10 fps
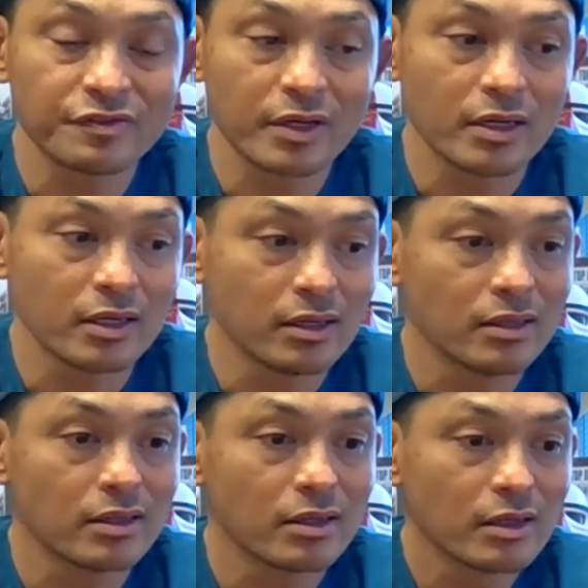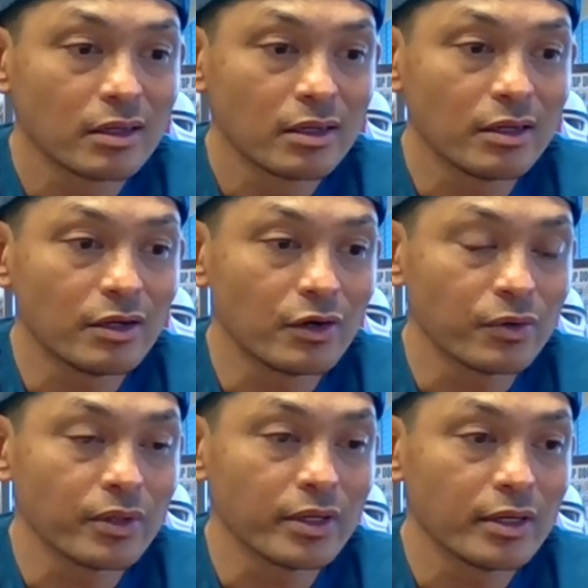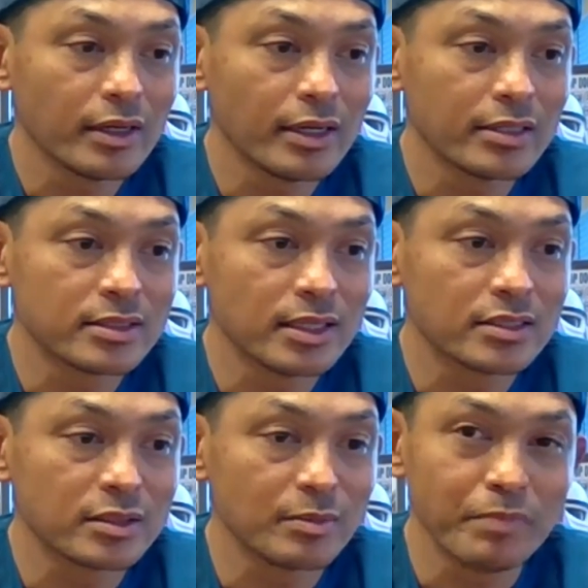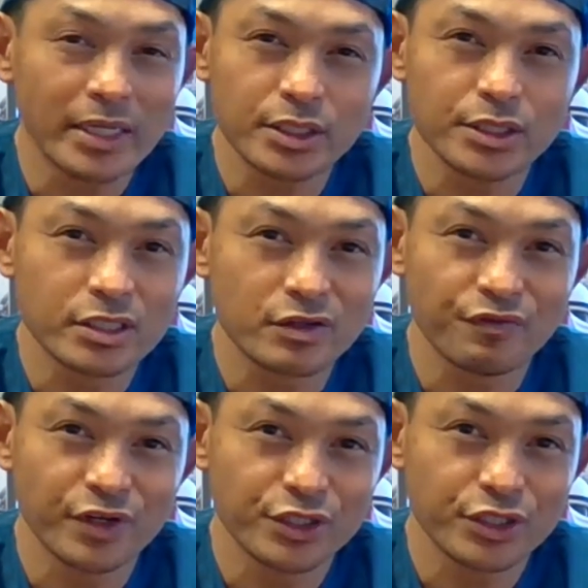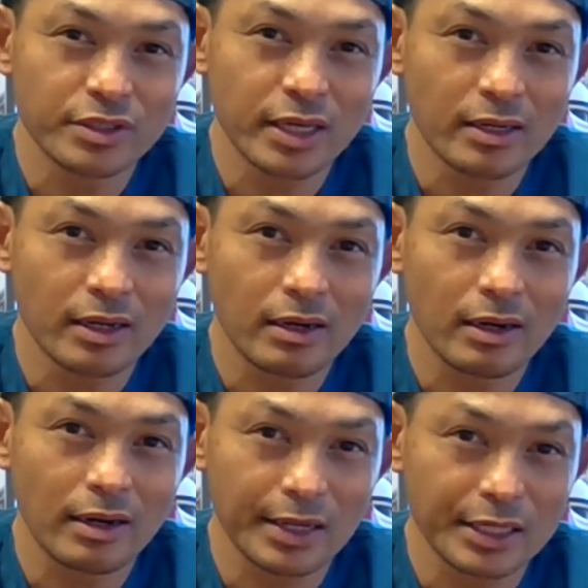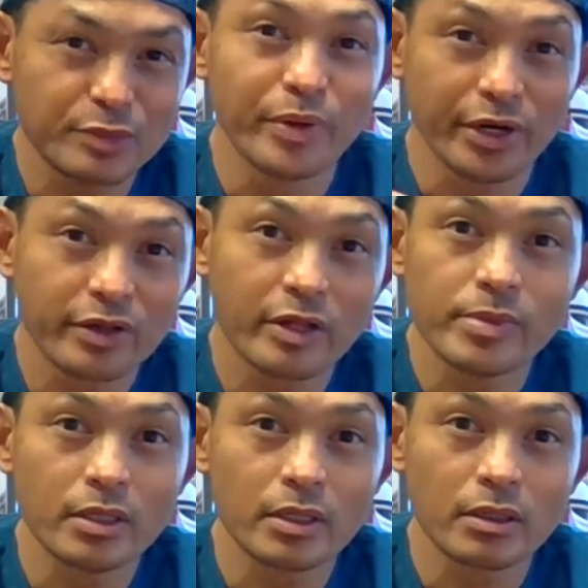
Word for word: And you know, it's it's a message, it's a vision that it's bigger than me.